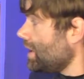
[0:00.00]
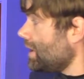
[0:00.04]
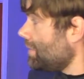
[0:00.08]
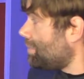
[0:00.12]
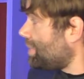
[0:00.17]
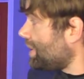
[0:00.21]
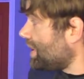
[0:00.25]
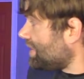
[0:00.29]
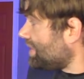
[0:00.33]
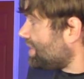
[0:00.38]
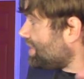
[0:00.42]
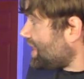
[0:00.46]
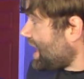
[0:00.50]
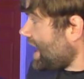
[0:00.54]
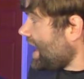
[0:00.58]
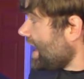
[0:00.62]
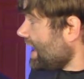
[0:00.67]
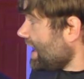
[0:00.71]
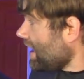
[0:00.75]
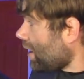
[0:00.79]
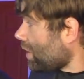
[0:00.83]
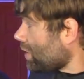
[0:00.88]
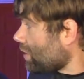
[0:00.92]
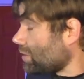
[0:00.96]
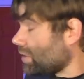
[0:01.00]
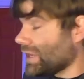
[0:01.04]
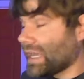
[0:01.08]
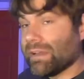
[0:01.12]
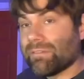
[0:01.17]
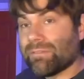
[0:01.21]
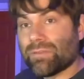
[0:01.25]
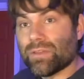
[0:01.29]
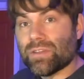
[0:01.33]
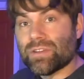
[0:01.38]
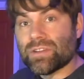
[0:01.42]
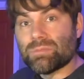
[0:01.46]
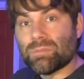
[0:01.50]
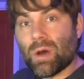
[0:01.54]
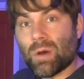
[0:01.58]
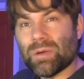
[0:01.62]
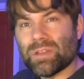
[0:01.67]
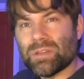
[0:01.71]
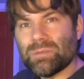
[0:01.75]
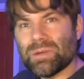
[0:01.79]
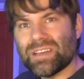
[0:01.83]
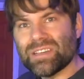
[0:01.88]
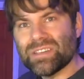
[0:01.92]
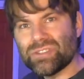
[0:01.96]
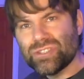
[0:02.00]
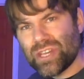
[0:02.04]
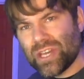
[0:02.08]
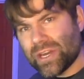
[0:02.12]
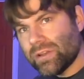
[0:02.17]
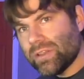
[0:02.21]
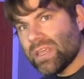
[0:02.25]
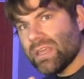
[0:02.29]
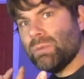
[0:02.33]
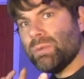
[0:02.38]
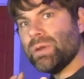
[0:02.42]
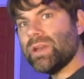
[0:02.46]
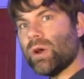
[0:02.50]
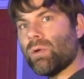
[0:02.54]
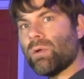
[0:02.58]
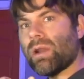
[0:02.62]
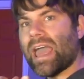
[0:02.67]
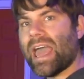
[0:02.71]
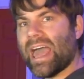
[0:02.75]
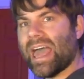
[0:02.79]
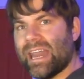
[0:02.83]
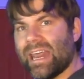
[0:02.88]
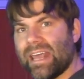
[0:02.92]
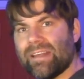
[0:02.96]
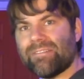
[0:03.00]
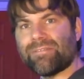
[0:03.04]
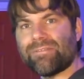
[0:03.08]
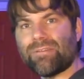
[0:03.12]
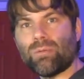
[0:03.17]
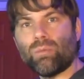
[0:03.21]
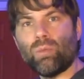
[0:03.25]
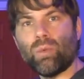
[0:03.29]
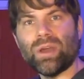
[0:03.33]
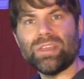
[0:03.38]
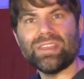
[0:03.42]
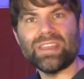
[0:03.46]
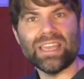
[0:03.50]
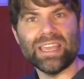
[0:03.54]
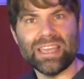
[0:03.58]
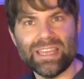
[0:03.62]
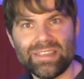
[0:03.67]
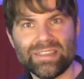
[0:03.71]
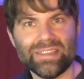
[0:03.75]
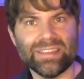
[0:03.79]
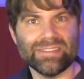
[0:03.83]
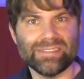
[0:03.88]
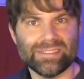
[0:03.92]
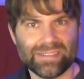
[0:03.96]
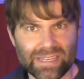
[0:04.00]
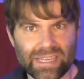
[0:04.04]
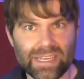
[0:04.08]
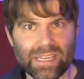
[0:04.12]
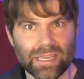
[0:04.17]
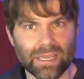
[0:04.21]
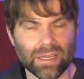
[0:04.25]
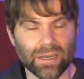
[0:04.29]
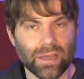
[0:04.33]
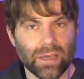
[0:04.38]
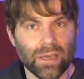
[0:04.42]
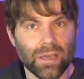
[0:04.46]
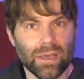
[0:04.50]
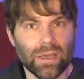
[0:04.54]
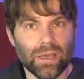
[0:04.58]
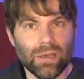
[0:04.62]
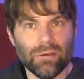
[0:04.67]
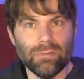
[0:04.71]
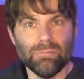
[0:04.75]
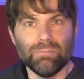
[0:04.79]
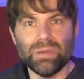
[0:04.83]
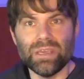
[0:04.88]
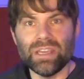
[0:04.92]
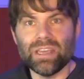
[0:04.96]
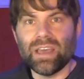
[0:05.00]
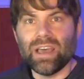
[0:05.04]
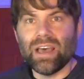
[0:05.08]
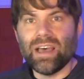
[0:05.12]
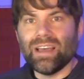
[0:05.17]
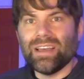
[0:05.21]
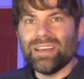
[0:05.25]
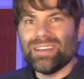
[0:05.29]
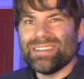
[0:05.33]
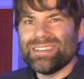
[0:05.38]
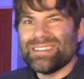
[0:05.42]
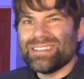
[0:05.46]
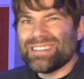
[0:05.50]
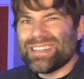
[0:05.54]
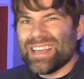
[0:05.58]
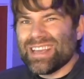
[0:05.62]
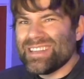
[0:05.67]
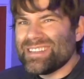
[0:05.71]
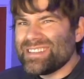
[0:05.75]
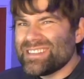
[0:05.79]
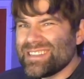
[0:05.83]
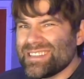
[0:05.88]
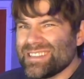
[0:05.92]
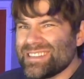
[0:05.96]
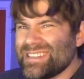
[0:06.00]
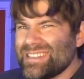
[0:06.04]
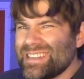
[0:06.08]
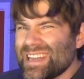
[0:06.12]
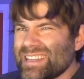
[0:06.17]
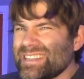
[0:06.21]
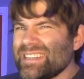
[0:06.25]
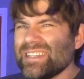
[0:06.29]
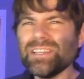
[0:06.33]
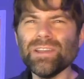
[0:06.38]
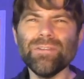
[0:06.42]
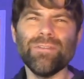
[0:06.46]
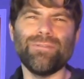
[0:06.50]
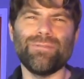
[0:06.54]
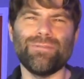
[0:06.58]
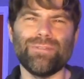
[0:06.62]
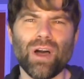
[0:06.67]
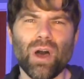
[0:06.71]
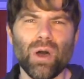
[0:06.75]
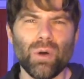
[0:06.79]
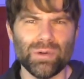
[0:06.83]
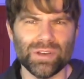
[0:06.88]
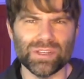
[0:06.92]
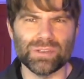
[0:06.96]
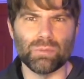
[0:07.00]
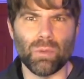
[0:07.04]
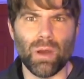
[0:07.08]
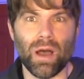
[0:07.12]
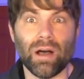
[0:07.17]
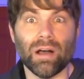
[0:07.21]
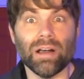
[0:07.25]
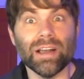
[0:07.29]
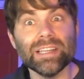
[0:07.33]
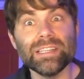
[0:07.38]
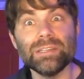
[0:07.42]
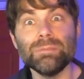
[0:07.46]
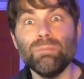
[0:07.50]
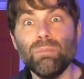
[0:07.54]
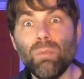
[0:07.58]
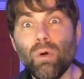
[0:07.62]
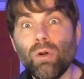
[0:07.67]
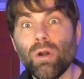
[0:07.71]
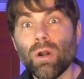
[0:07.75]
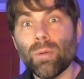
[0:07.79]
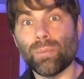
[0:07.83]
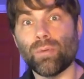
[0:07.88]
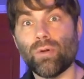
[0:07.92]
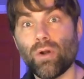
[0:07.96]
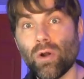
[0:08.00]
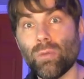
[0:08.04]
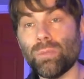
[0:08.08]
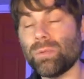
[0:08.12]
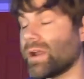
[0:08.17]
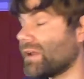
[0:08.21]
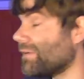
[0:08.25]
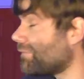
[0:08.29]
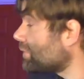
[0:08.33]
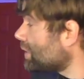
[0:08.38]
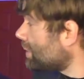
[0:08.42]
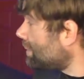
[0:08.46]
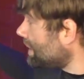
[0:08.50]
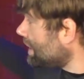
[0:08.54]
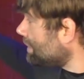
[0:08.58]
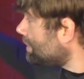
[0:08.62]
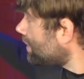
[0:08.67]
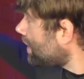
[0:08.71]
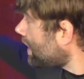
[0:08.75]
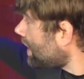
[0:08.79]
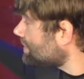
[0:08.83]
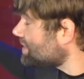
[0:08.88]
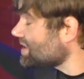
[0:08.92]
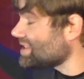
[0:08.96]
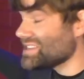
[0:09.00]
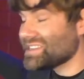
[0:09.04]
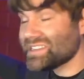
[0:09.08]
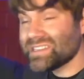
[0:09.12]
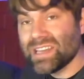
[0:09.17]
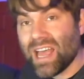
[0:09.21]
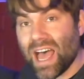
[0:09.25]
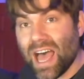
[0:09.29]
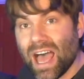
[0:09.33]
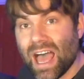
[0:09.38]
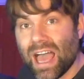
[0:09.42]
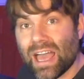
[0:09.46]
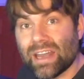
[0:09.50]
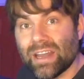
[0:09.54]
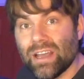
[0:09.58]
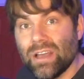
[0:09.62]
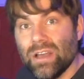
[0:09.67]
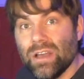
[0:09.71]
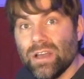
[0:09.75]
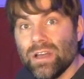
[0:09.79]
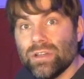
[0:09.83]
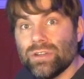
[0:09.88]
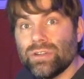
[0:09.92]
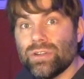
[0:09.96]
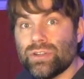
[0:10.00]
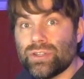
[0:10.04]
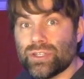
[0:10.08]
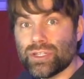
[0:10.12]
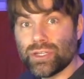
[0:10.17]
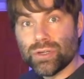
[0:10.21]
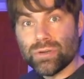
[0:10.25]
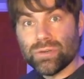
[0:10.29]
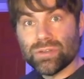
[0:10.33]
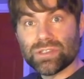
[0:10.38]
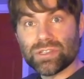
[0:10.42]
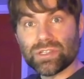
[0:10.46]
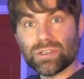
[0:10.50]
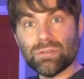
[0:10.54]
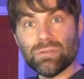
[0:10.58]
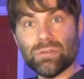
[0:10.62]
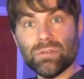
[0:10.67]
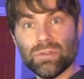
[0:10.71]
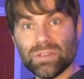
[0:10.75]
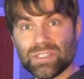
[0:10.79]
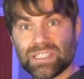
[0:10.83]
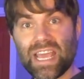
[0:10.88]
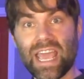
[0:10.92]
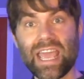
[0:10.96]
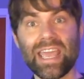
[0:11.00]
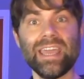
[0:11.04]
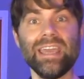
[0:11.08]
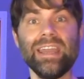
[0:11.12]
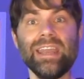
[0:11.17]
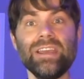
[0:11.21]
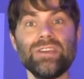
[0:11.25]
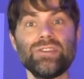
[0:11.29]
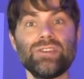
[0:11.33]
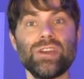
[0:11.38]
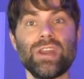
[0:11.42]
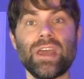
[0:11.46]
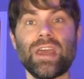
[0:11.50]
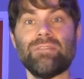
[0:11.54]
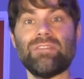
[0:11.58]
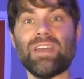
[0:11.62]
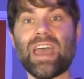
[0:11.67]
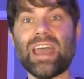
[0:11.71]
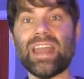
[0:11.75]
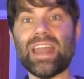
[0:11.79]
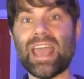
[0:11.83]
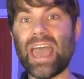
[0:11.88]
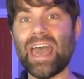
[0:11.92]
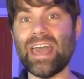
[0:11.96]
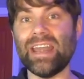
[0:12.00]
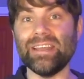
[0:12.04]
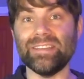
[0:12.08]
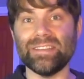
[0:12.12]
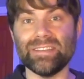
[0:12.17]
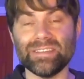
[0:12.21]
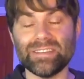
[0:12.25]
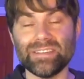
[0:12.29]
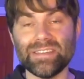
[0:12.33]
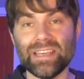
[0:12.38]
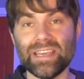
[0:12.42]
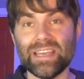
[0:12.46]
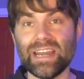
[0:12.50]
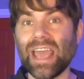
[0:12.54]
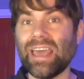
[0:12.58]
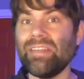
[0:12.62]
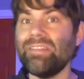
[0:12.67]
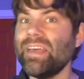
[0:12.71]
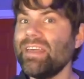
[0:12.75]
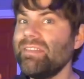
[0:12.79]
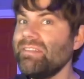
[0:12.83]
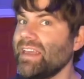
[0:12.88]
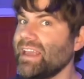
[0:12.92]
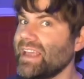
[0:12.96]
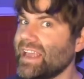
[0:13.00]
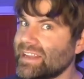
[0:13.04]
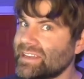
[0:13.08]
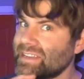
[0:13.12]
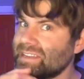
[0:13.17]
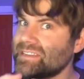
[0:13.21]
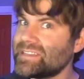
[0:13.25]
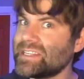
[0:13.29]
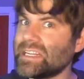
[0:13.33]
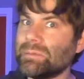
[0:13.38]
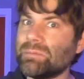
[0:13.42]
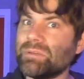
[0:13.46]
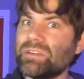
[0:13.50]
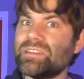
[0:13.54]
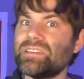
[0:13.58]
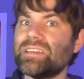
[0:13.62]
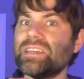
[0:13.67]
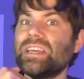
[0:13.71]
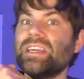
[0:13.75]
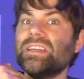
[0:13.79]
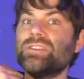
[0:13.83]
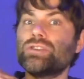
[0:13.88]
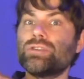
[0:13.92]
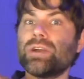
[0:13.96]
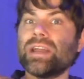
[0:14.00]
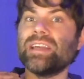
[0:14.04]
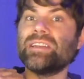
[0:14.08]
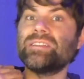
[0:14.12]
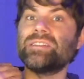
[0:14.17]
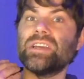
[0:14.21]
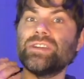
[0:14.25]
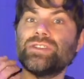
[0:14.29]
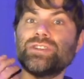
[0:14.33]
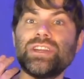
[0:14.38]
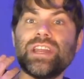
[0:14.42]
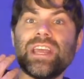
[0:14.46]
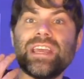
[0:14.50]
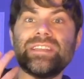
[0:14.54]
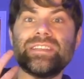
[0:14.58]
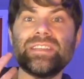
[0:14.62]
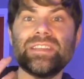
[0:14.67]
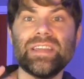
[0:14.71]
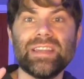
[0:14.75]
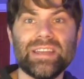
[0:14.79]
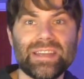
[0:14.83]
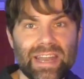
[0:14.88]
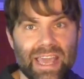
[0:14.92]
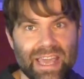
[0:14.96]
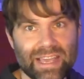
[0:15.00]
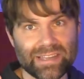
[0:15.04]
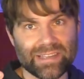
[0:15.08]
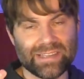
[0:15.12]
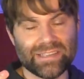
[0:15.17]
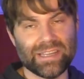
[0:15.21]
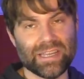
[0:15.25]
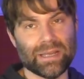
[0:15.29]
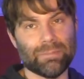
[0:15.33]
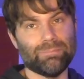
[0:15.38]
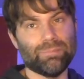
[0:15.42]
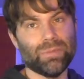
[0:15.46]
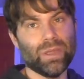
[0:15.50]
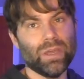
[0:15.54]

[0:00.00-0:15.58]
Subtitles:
But they are looking for those moments because generally we don't edit from within the scene, because it doesn't flow as well. It's more appropriate for the people off to the side to choose to take initiative and edit the scene, and then they get to seamlessly transition into the next scene.